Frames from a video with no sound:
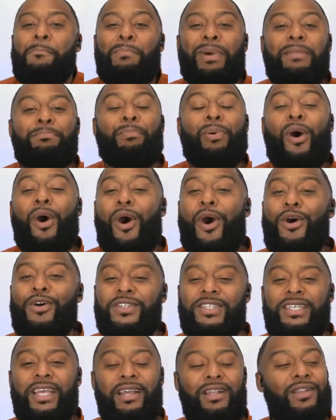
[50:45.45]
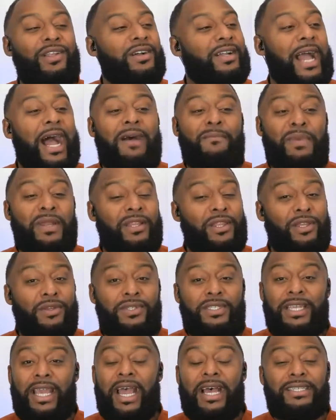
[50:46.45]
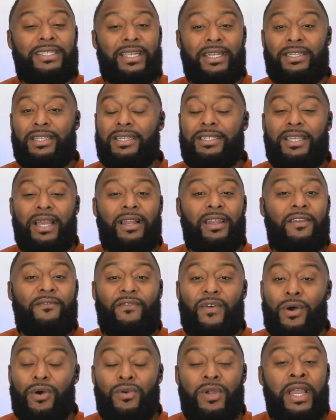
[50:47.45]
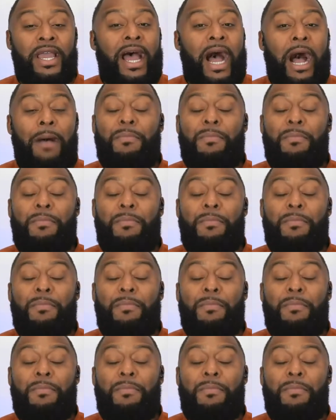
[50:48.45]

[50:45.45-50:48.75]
But Paul Paul said, look, I've been enthusiastically telling folk,